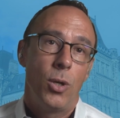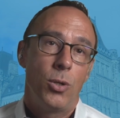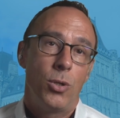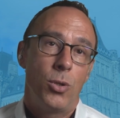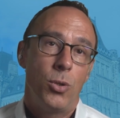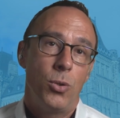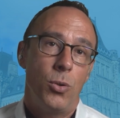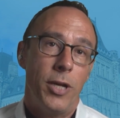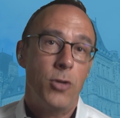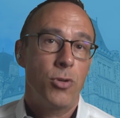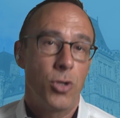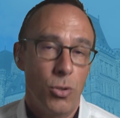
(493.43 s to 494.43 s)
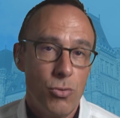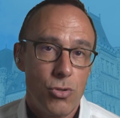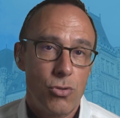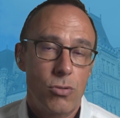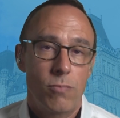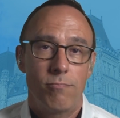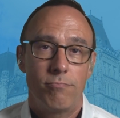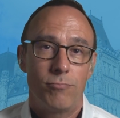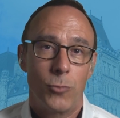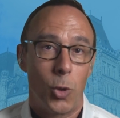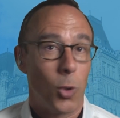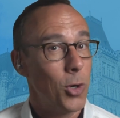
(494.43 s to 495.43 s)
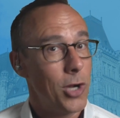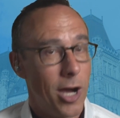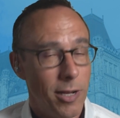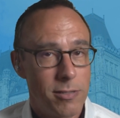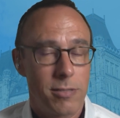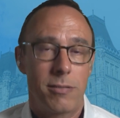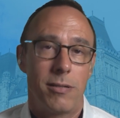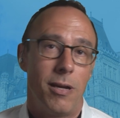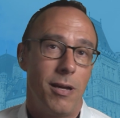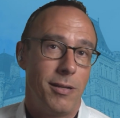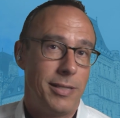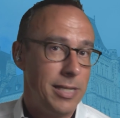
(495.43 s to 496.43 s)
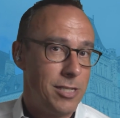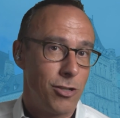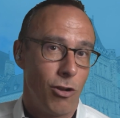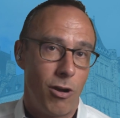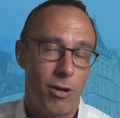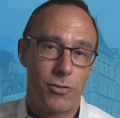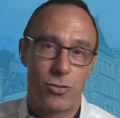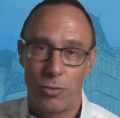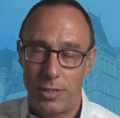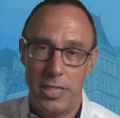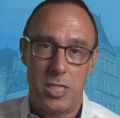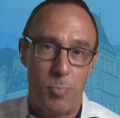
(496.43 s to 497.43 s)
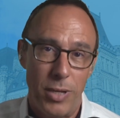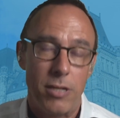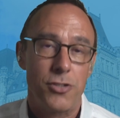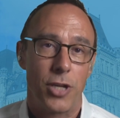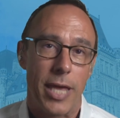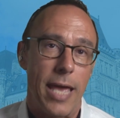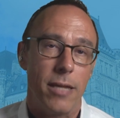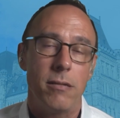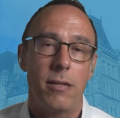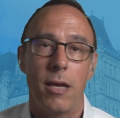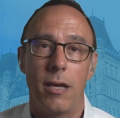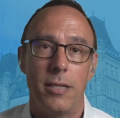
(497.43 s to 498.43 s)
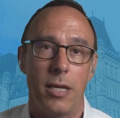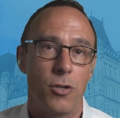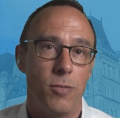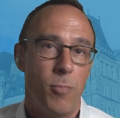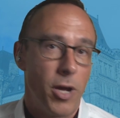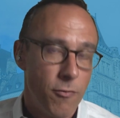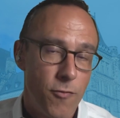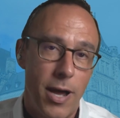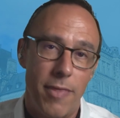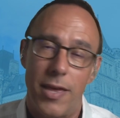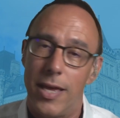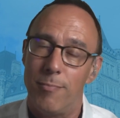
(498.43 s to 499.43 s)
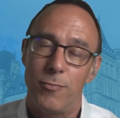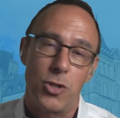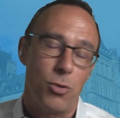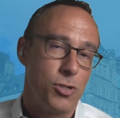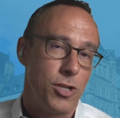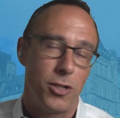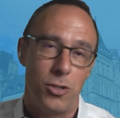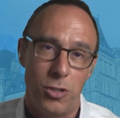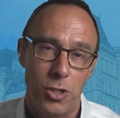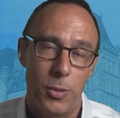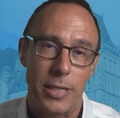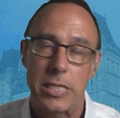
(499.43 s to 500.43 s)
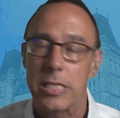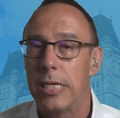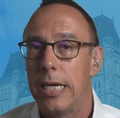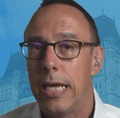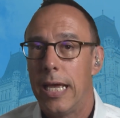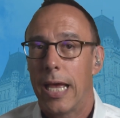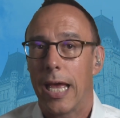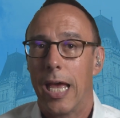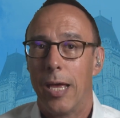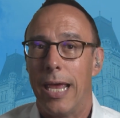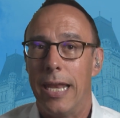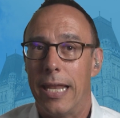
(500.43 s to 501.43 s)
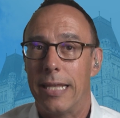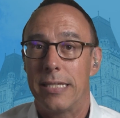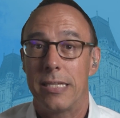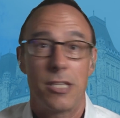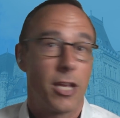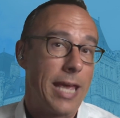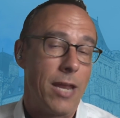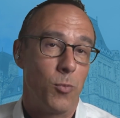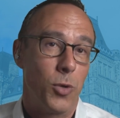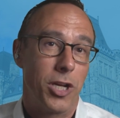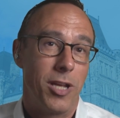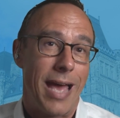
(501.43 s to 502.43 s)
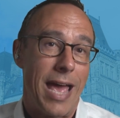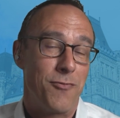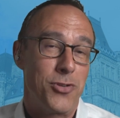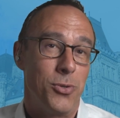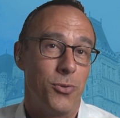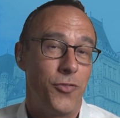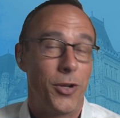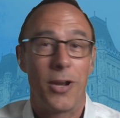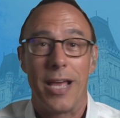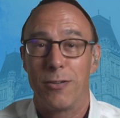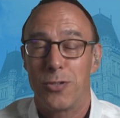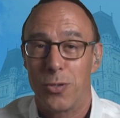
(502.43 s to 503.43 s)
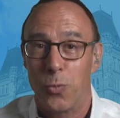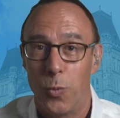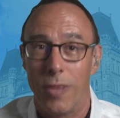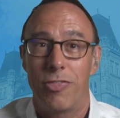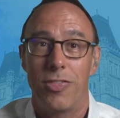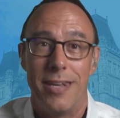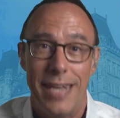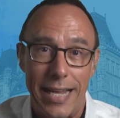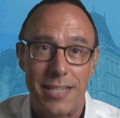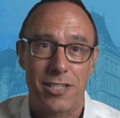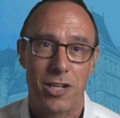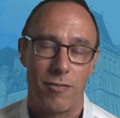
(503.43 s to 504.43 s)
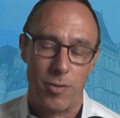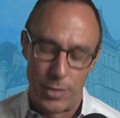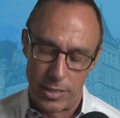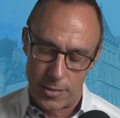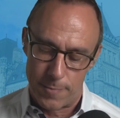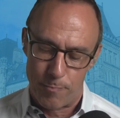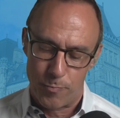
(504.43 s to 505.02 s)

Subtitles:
to introduce or not these laws or these bills again. They could modify them, choose not to do it. And this is, again, we're going to have to figure it out with the next government.